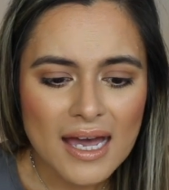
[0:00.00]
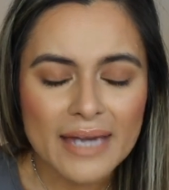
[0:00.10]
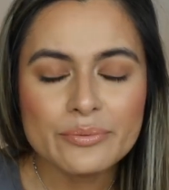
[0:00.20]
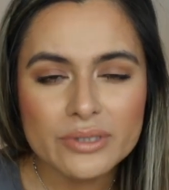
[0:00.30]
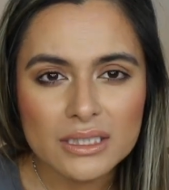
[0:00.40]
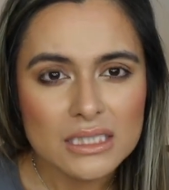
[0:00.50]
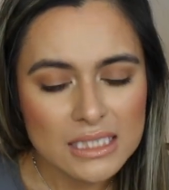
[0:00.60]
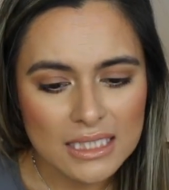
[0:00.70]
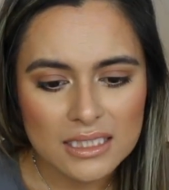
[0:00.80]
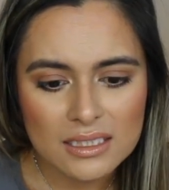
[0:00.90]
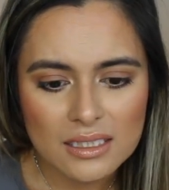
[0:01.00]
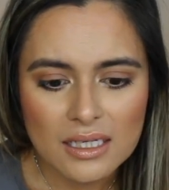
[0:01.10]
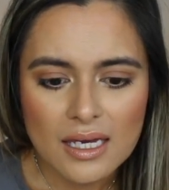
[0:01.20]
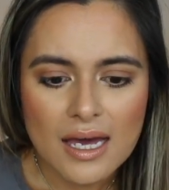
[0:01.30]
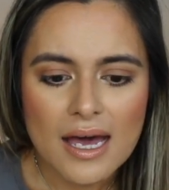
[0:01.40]
I really did.
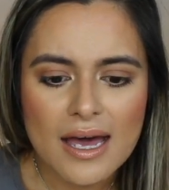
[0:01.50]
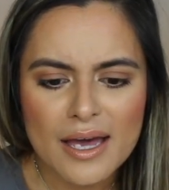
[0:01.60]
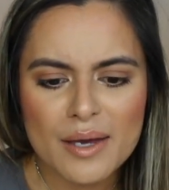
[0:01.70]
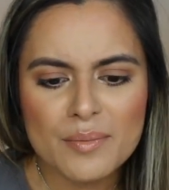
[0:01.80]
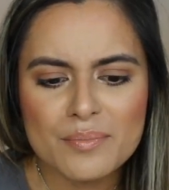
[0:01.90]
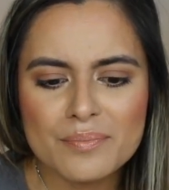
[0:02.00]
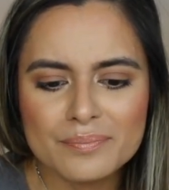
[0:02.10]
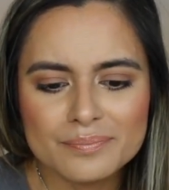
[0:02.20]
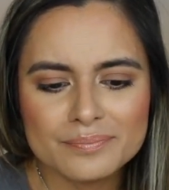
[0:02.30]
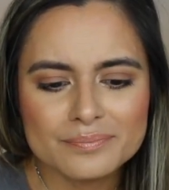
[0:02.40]
Um,